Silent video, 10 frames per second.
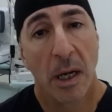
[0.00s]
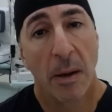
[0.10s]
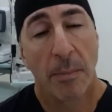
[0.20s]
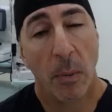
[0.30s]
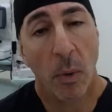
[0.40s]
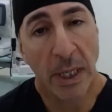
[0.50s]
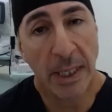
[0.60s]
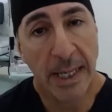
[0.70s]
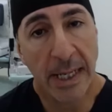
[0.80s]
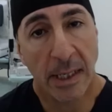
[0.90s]
But what he
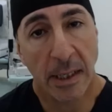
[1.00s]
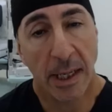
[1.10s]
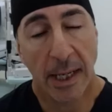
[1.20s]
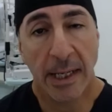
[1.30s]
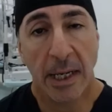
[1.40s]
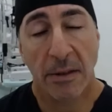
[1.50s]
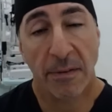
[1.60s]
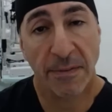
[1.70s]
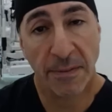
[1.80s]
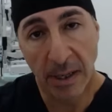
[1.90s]
needed, he needed the
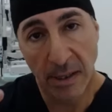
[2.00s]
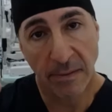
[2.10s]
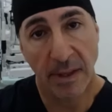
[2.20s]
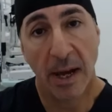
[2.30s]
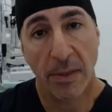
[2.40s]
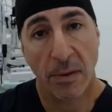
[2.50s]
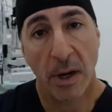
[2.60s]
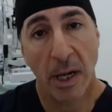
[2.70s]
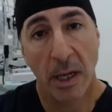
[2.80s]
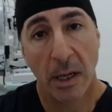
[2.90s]
front of the other
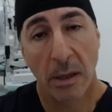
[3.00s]
eye